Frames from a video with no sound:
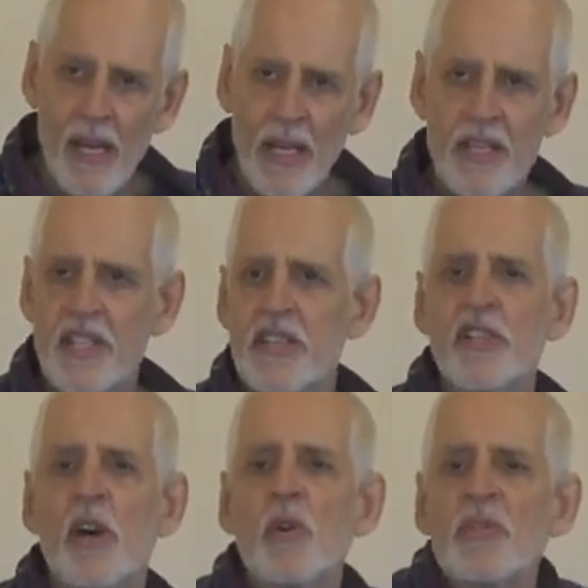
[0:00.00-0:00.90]
because there's
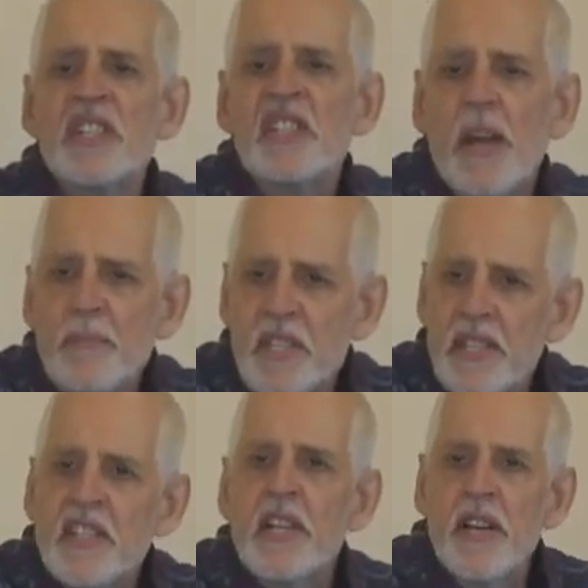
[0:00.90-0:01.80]
no
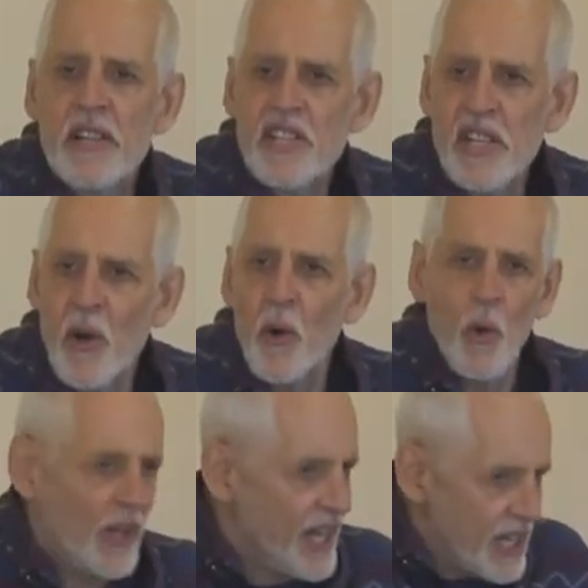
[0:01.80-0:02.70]
substance in their
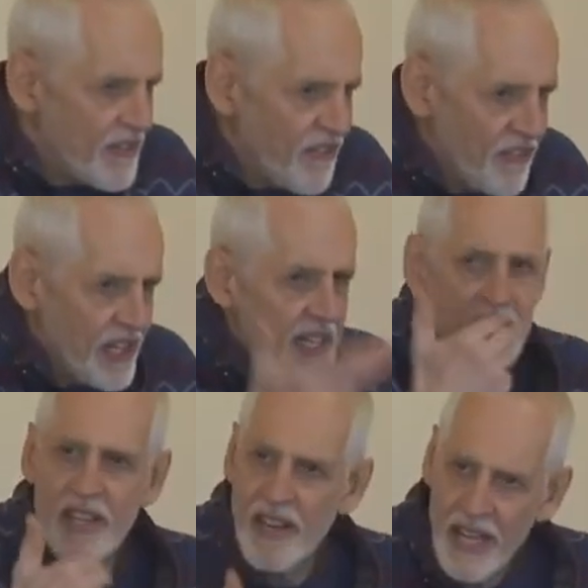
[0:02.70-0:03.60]
soul and it
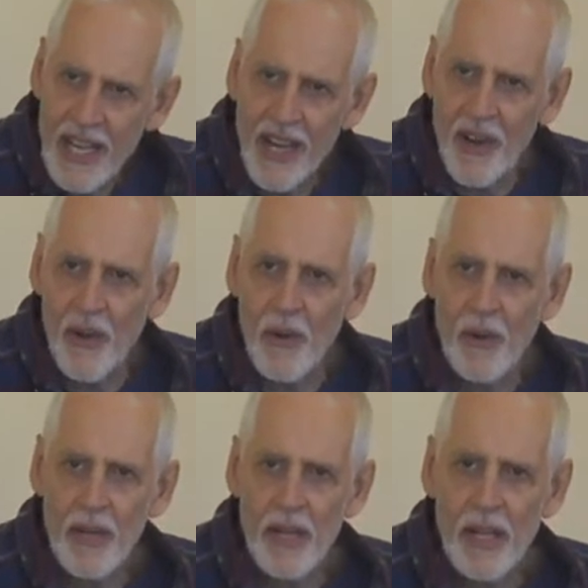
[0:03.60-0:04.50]
feeds their ego.
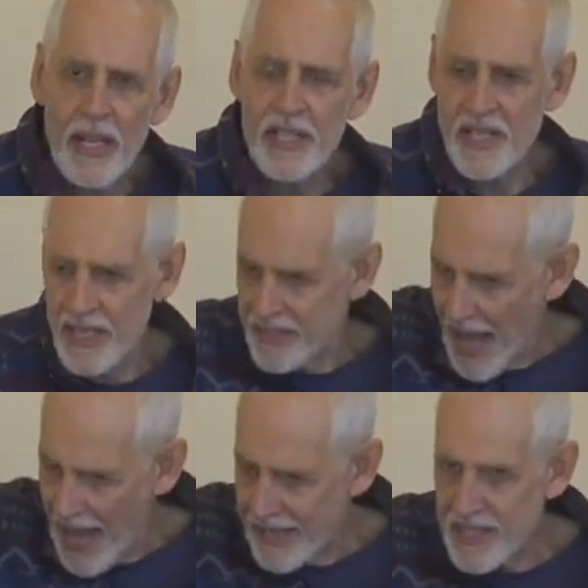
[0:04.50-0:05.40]
Instead of
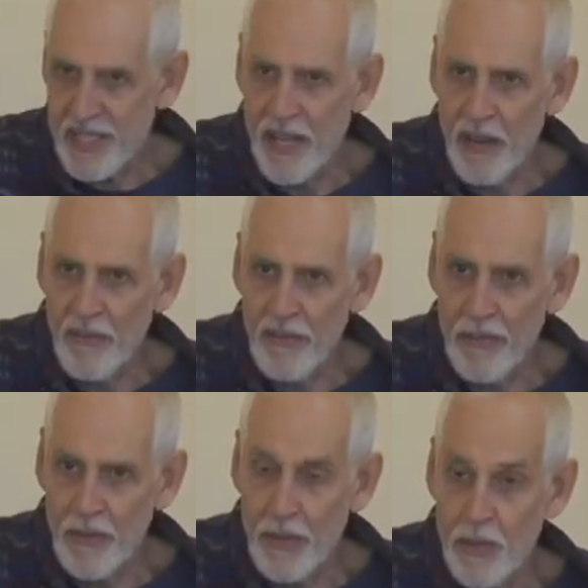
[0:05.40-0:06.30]
dying to self,
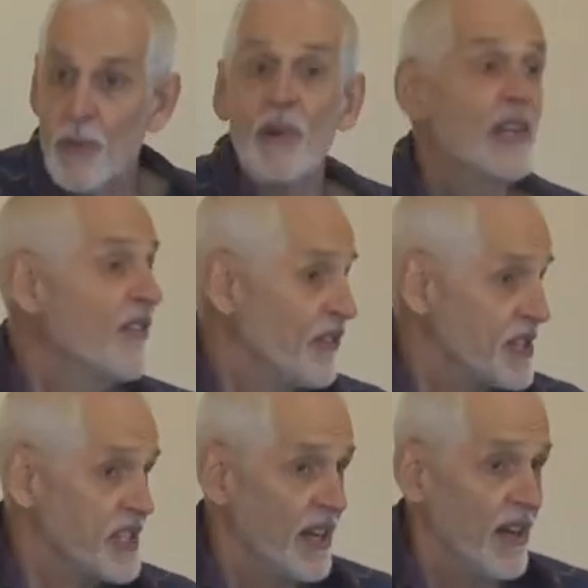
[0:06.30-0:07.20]
you live for
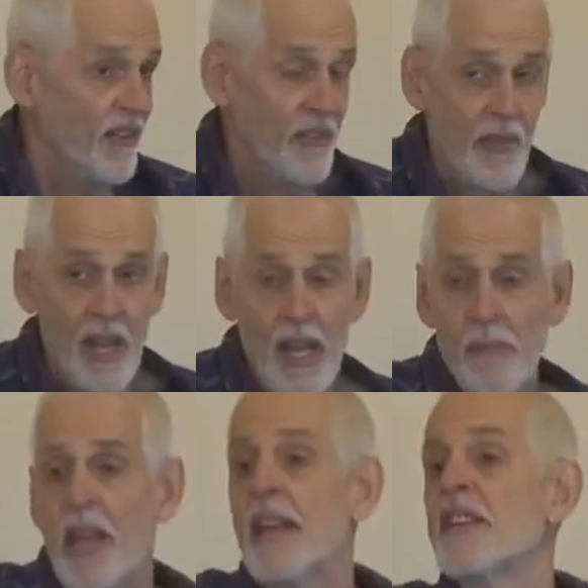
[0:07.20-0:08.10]
self
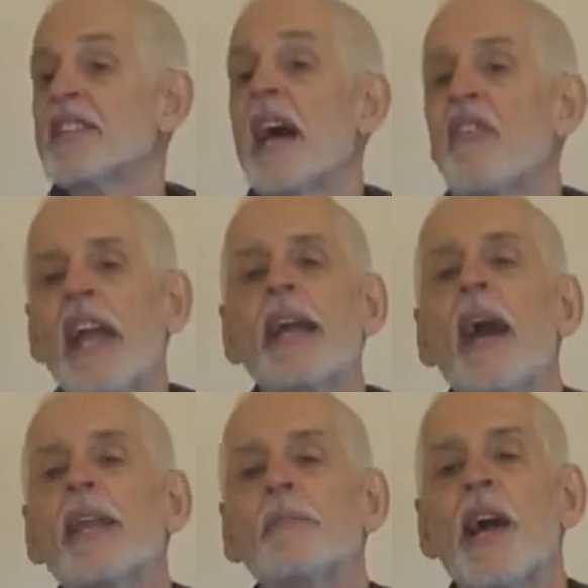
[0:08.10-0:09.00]
because thank
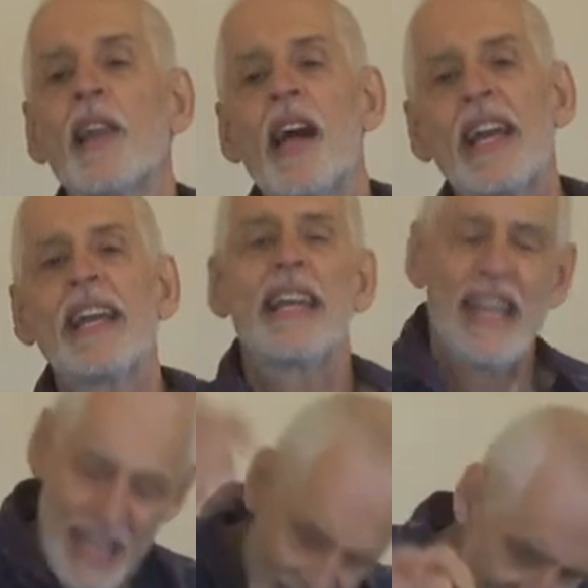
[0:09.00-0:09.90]
God I'm not like
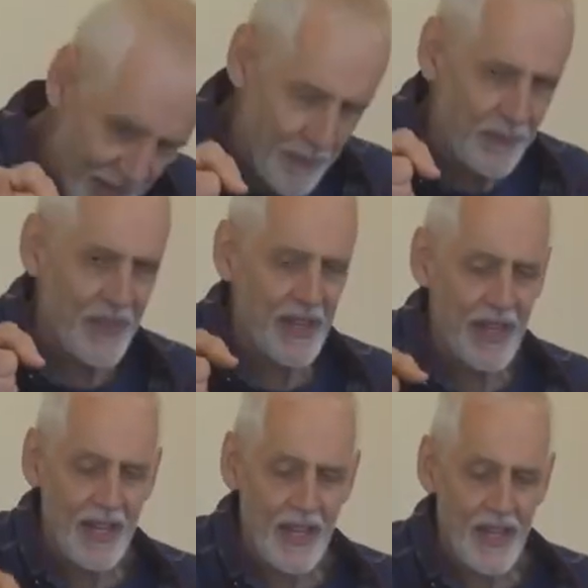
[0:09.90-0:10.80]
him.
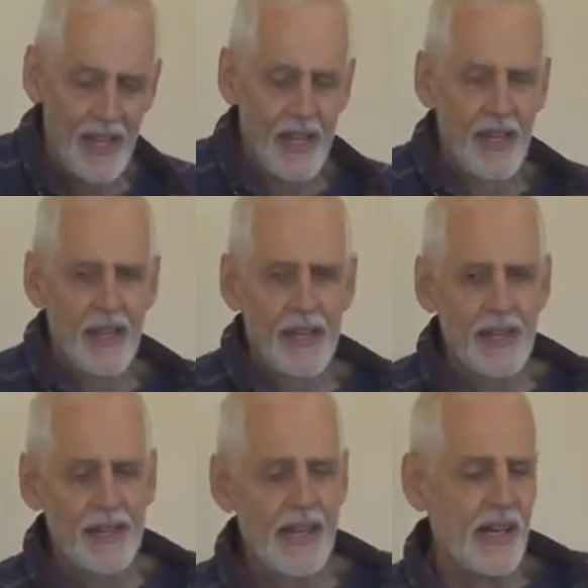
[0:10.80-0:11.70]

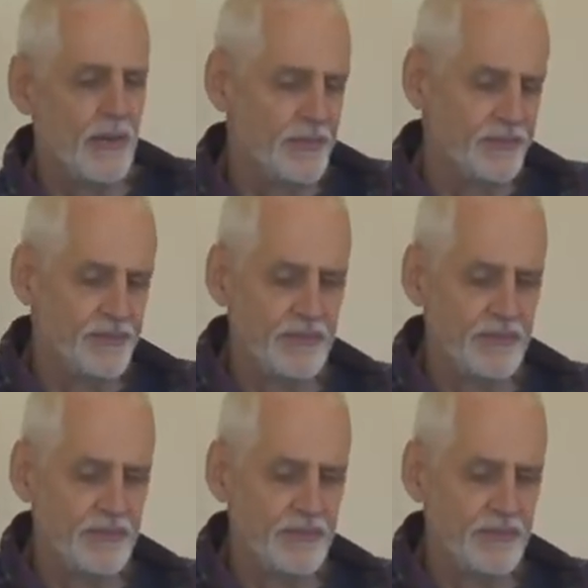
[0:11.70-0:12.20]
Now,